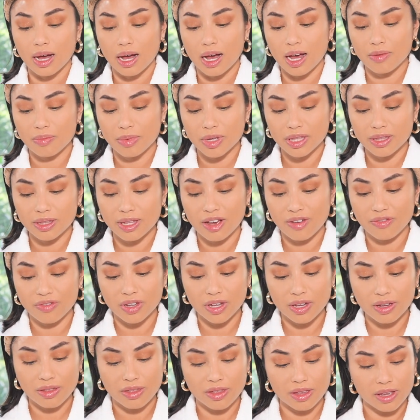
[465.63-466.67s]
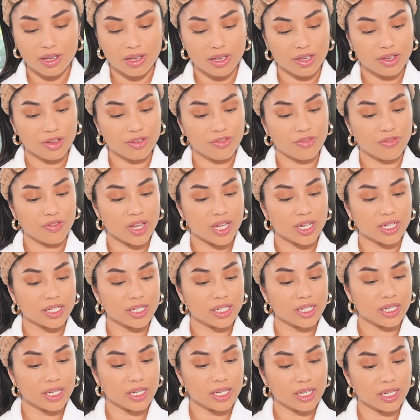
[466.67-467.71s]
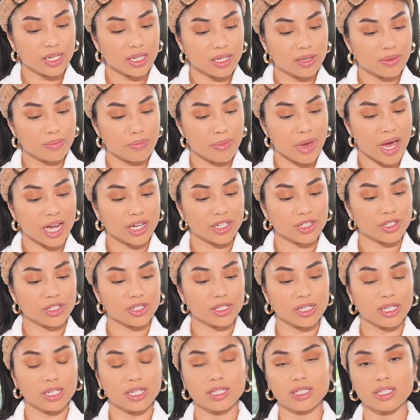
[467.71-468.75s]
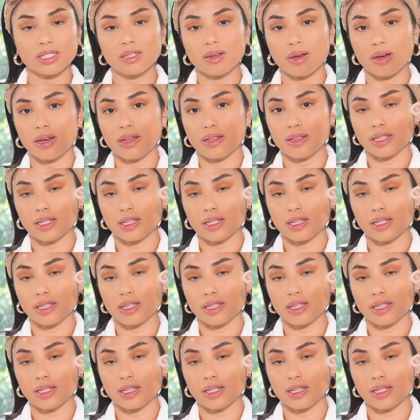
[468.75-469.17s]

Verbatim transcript: I've been loving the Fenty matchsticks.